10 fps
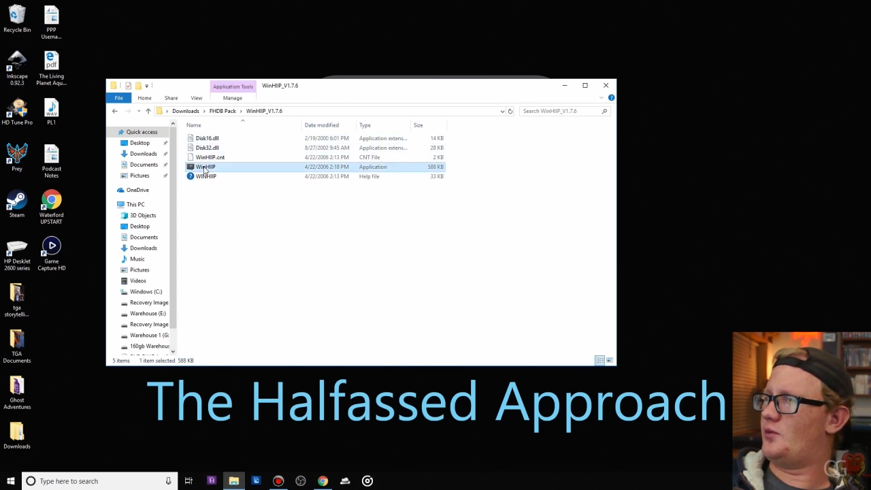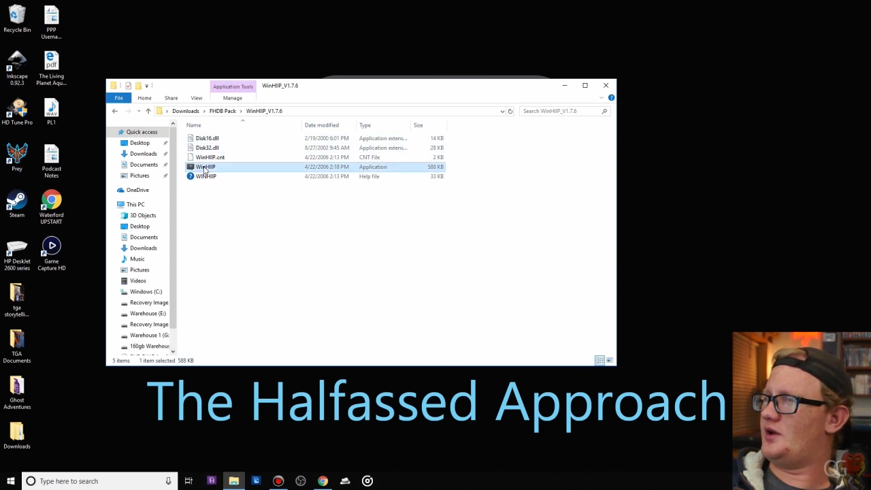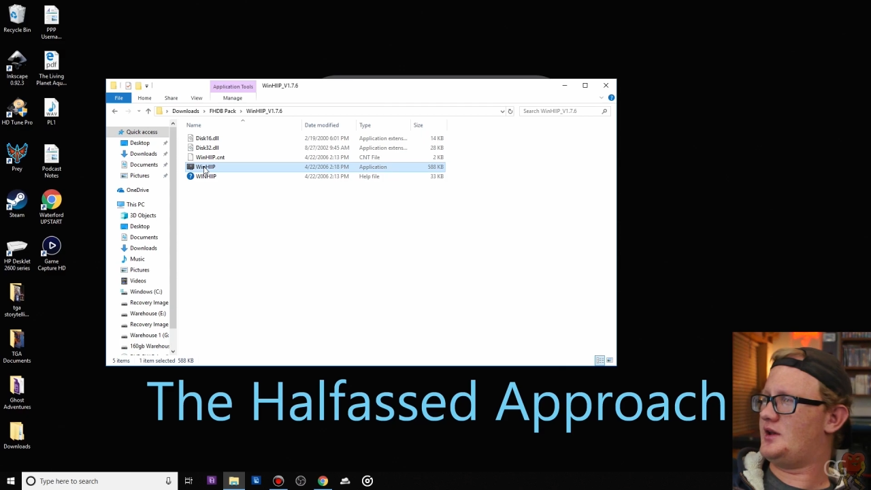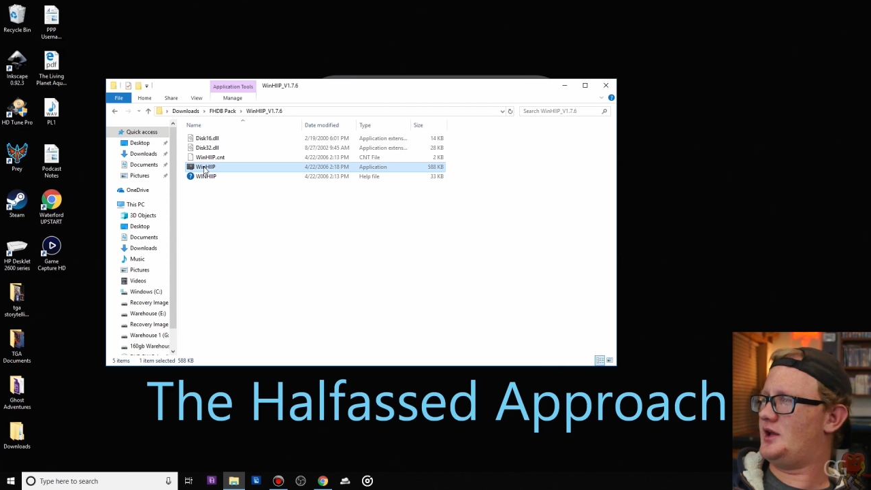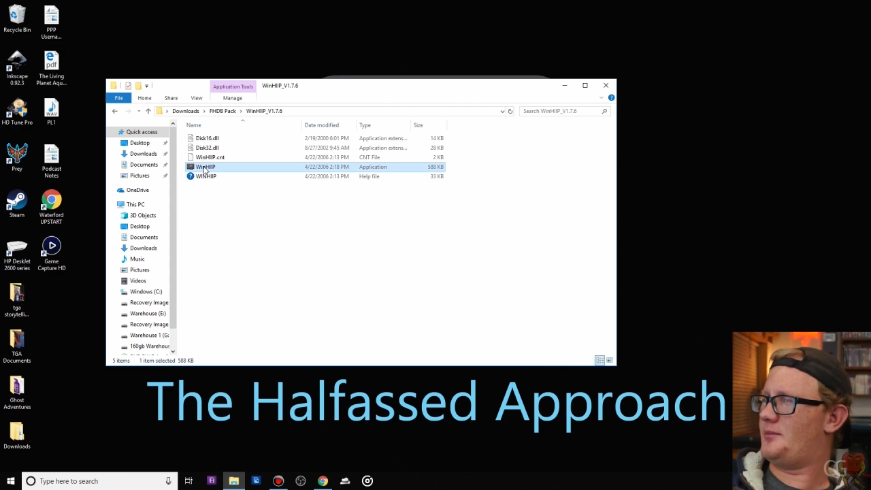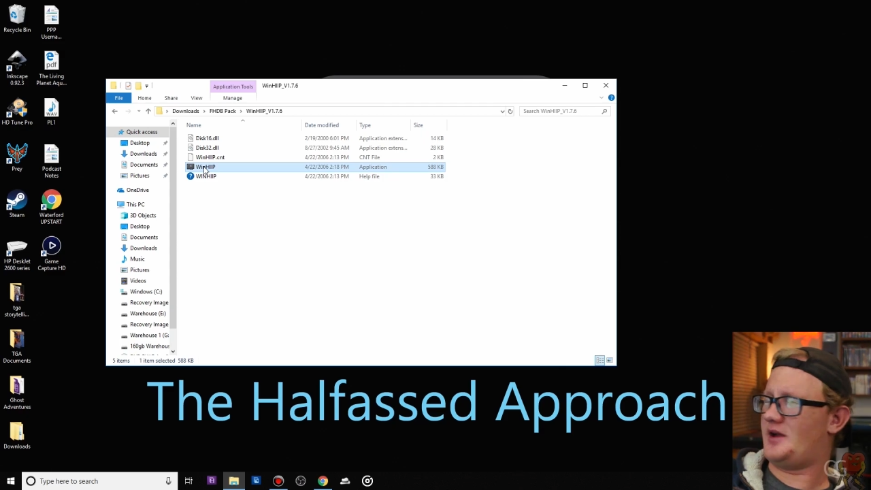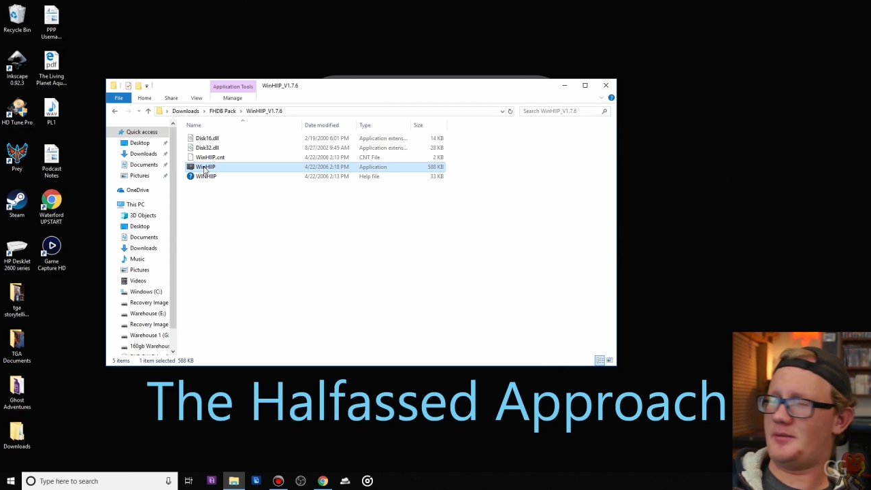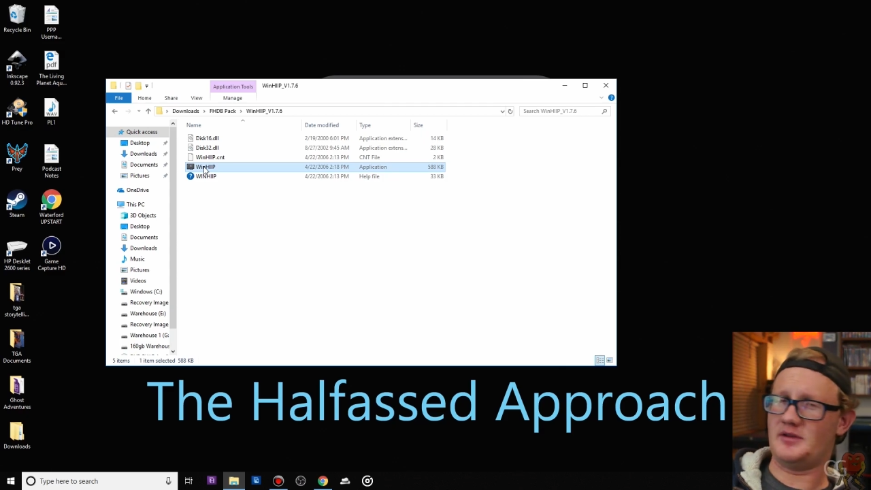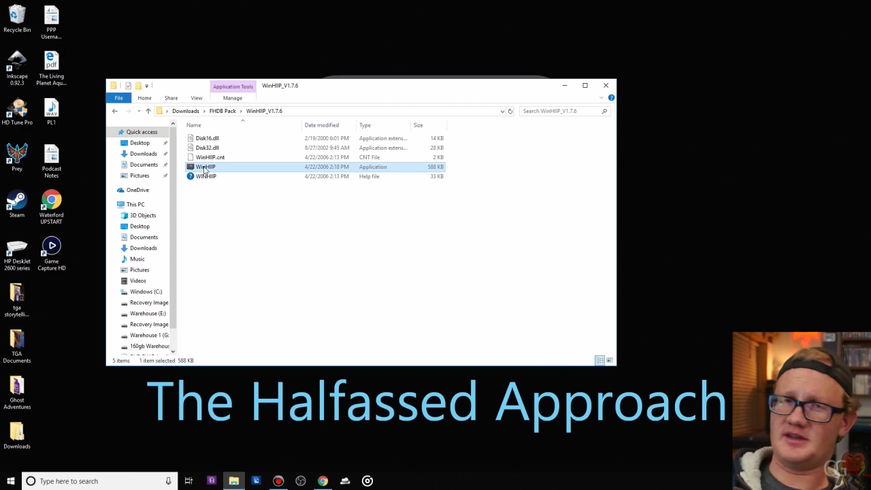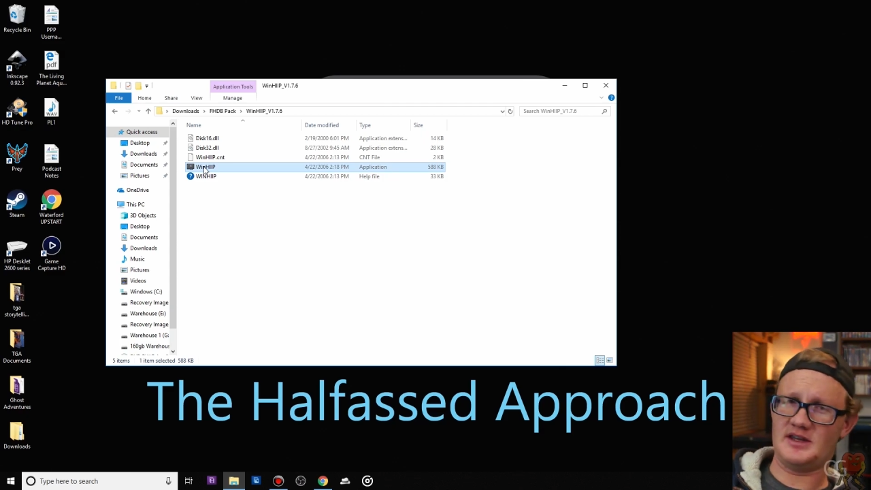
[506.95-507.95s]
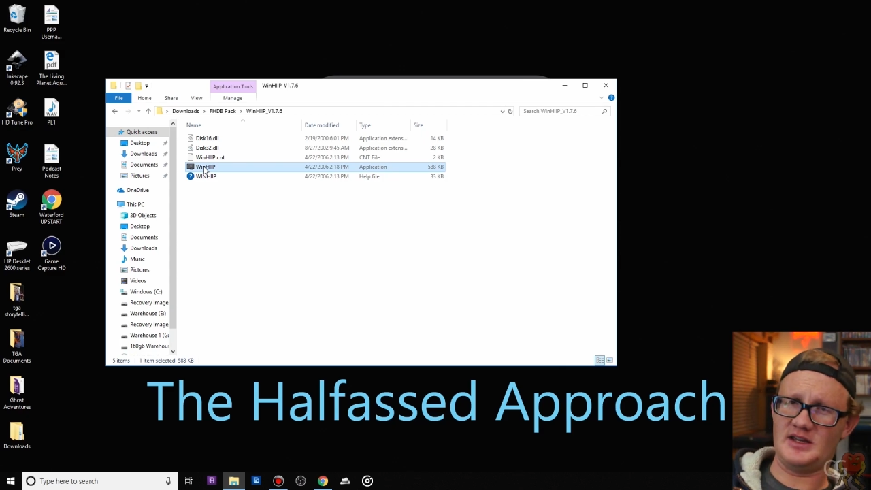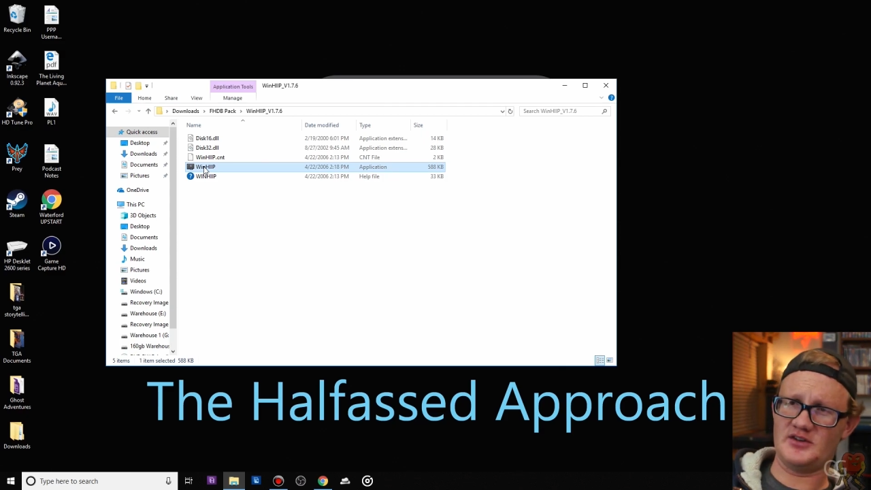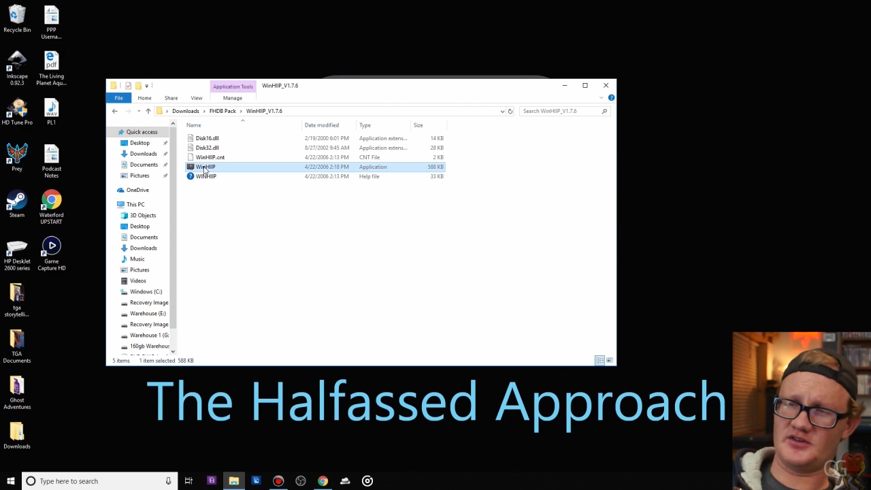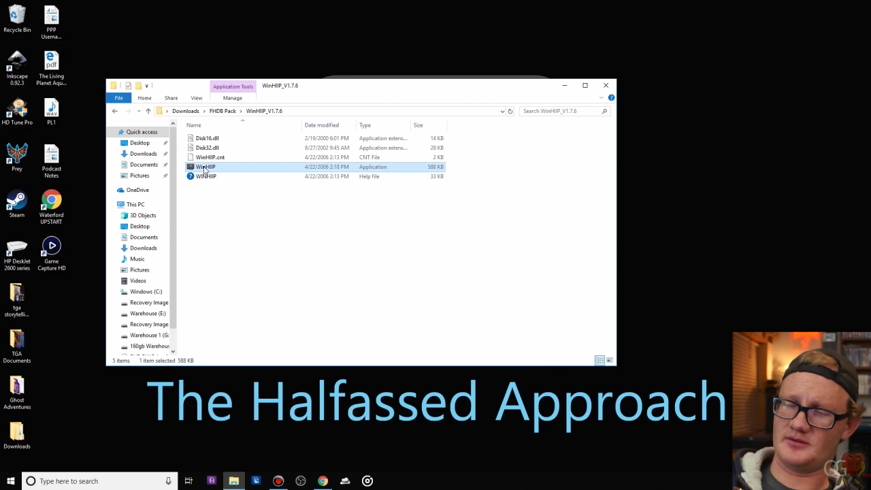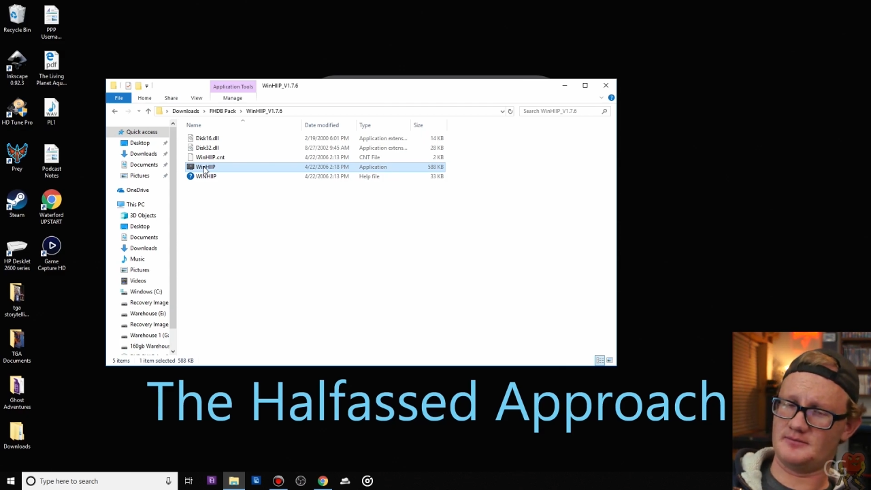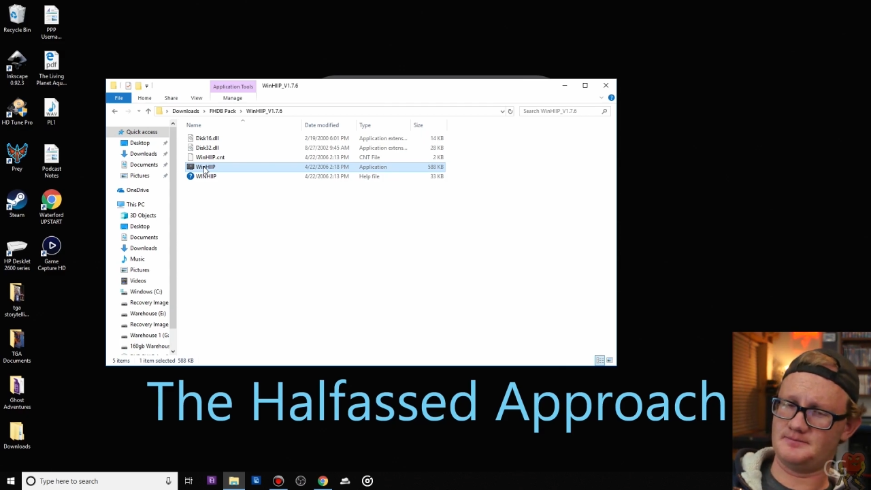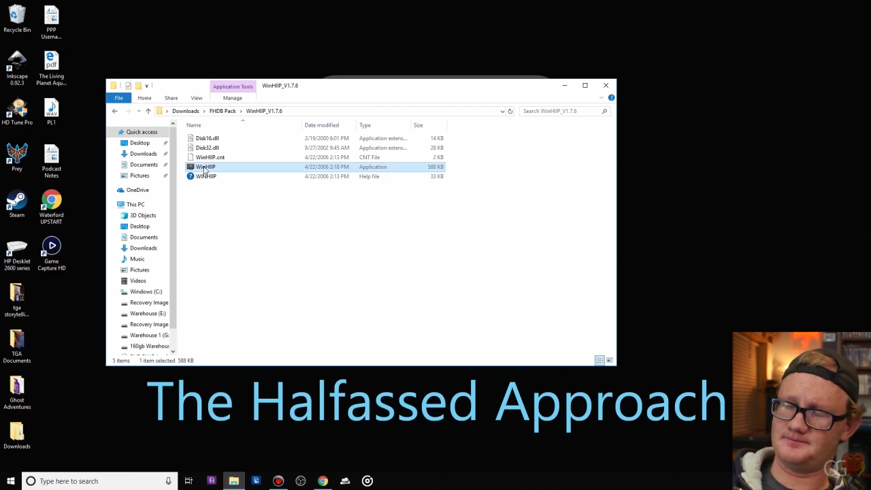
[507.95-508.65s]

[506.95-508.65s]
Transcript: WinHip application.